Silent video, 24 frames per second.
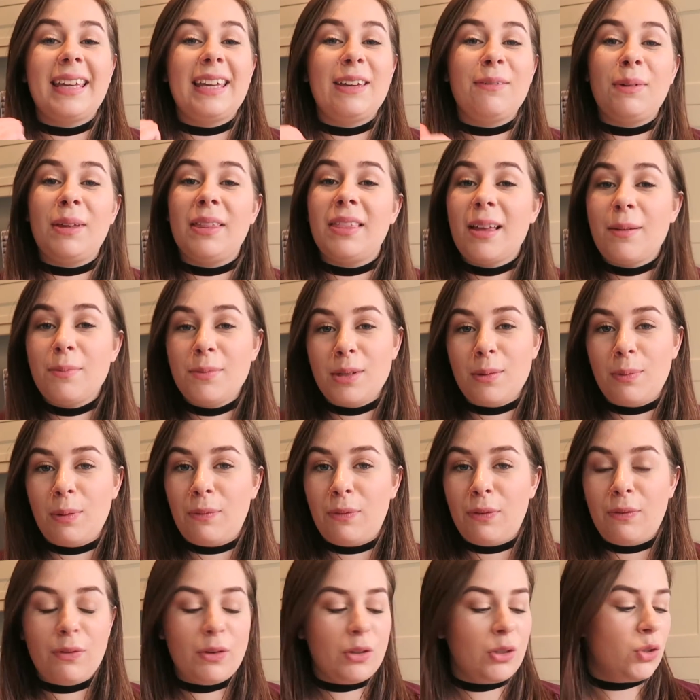Give me a thumbs up
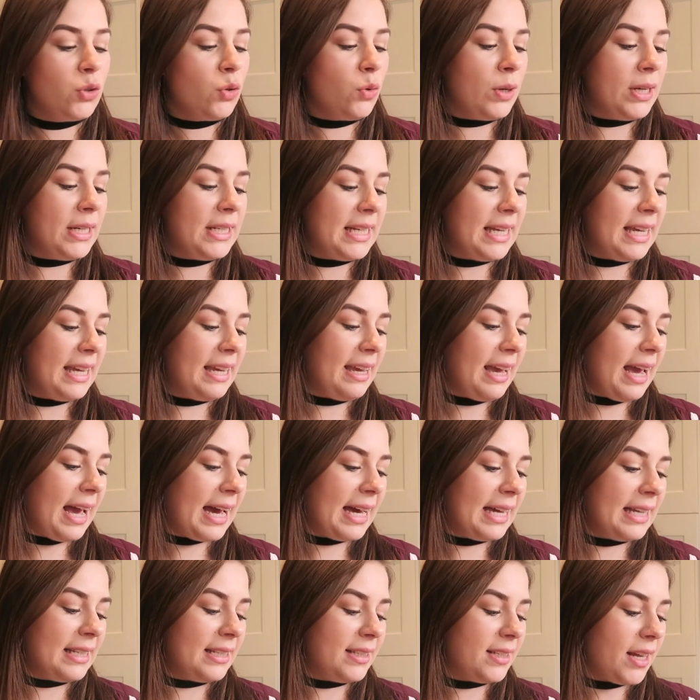if you've enjoyed it,
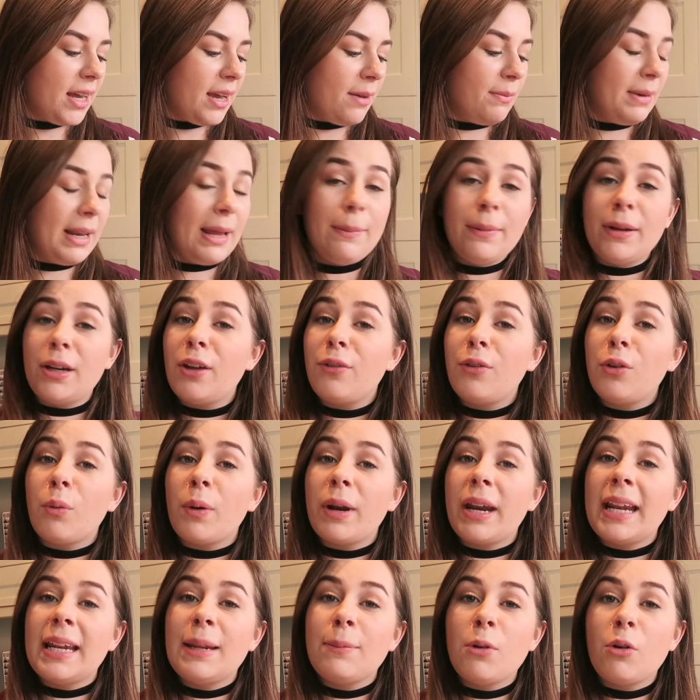and let me know if you
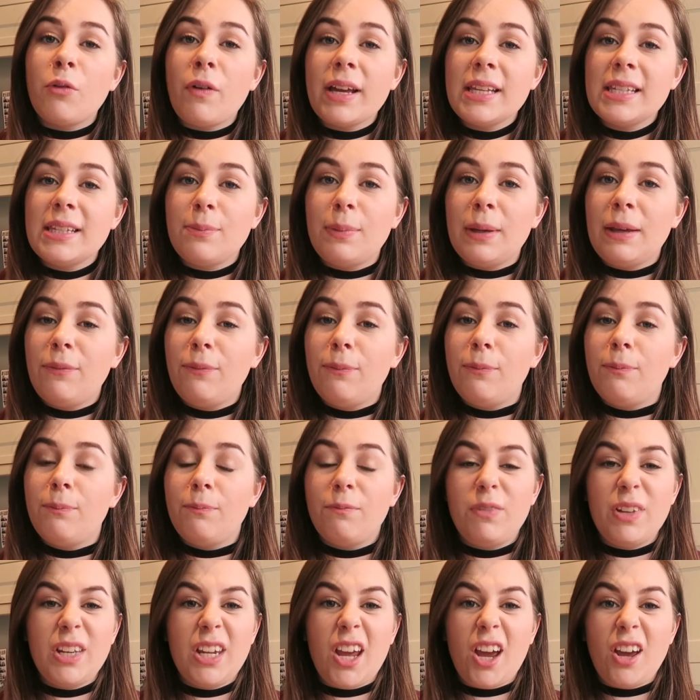want any more recipe
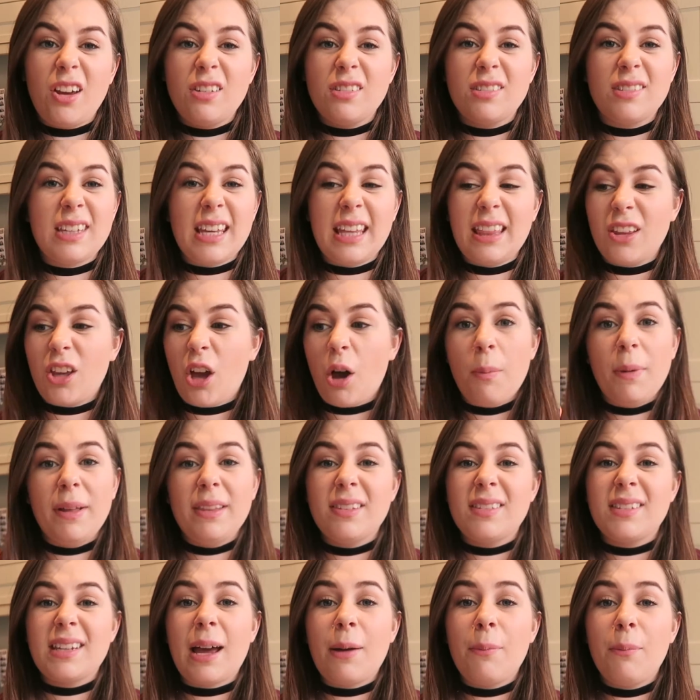videos in the
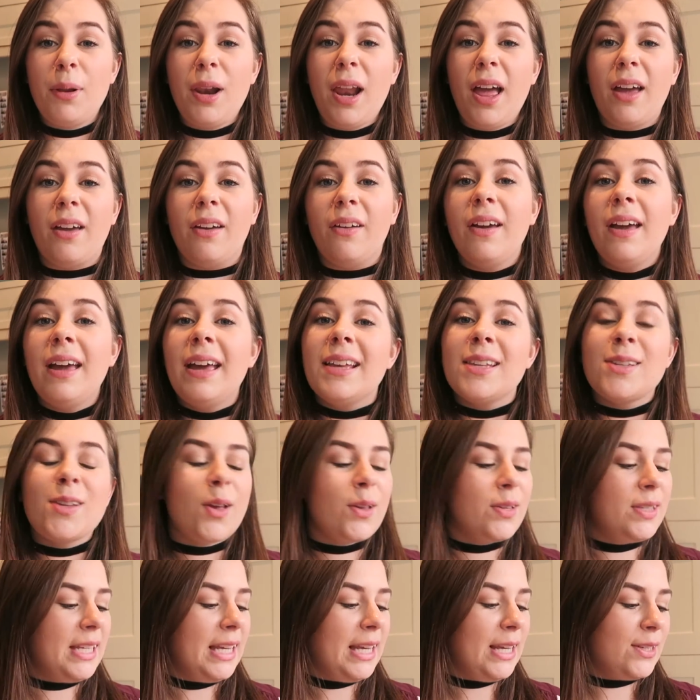comments down below. So
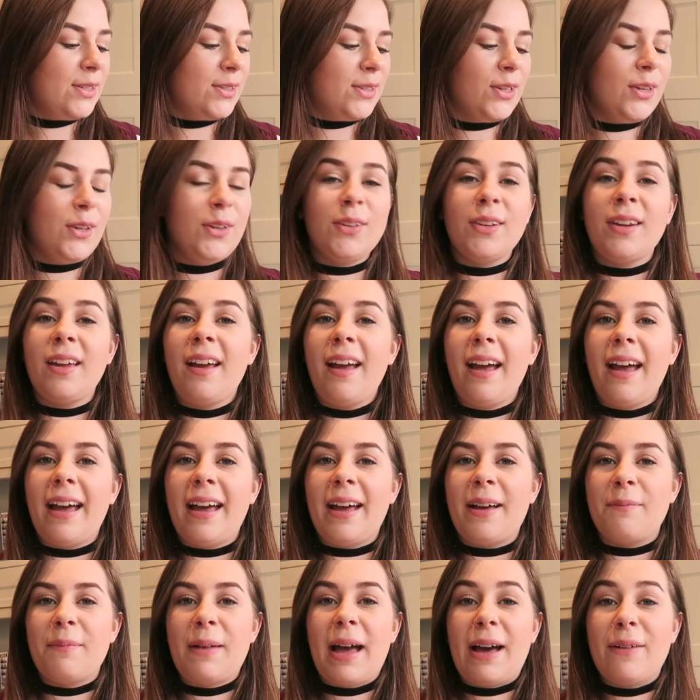I'll see you soon.
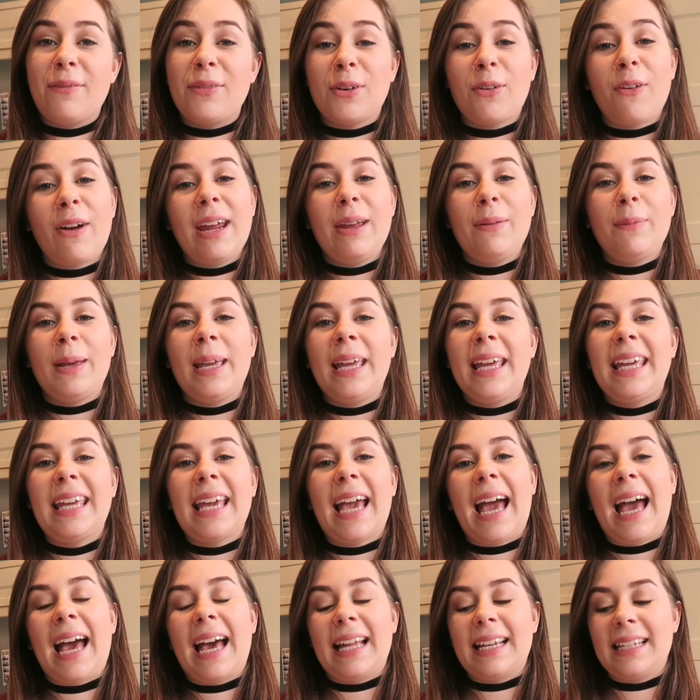Have a great
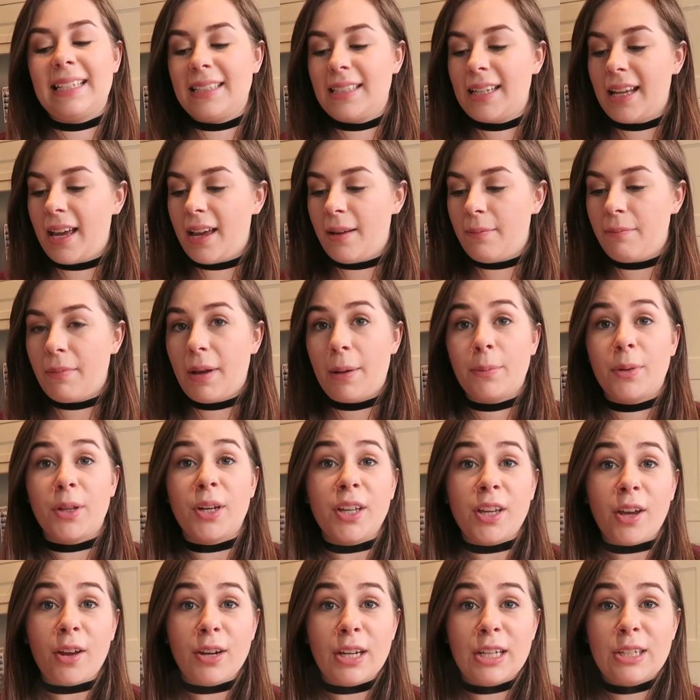week, and I'm going
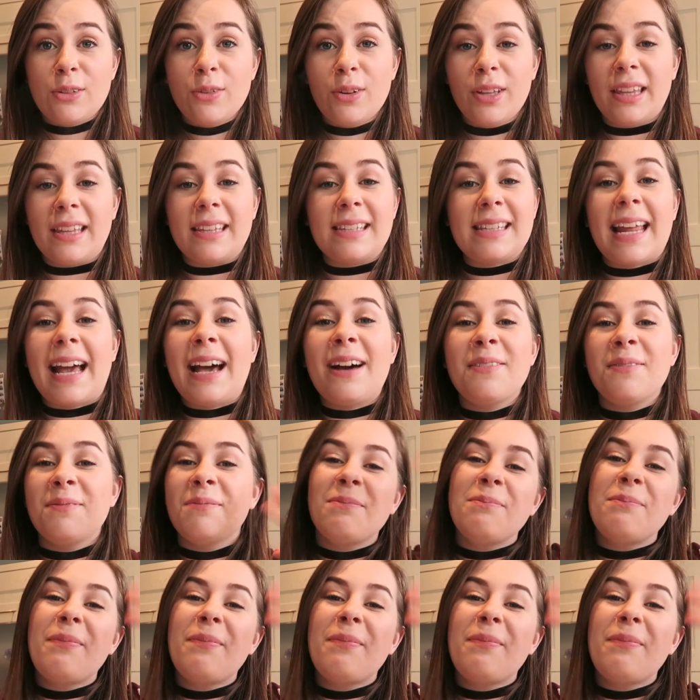to go and enjoy this now.